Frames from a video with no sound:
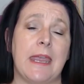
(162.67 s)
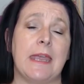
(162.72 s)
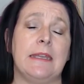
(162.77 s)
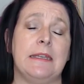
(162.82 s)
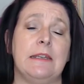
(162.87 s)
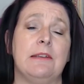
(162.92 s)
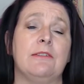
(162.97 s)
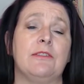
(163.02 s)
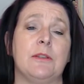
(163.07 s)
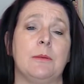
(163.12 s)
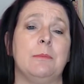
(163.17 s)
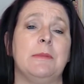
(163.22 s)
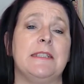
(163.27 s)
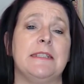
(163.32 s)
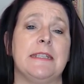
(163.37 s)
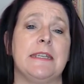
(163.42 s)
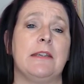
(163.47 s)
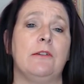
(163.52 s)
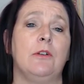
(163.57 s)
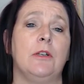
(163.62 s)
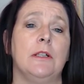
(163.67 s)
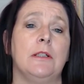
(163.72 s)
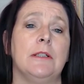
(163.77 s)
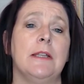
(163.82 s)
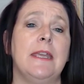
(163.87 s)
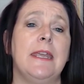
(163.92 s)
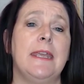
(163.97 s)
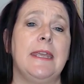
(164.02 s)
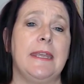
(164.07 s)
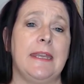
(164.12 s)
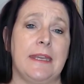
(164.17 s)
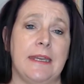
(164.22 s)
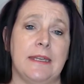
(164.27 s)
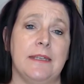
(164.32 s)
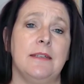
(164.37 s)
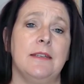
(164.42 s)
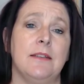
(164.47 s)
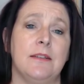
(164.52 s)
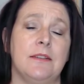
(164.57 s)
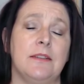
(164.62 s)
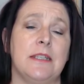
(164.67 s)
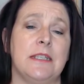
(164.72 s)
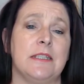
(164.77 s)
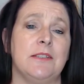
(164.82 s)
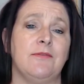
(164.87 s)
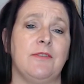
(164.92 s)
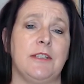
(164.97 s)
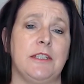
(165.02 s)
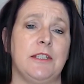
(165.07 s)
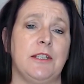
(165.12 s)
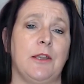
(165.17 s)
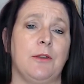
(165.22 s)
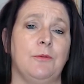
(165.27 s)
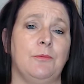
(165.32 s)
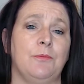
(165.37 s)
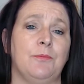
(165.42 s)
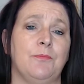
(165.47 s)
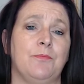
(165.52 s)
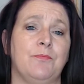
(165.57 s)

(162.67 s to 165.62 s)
any of the material in this video.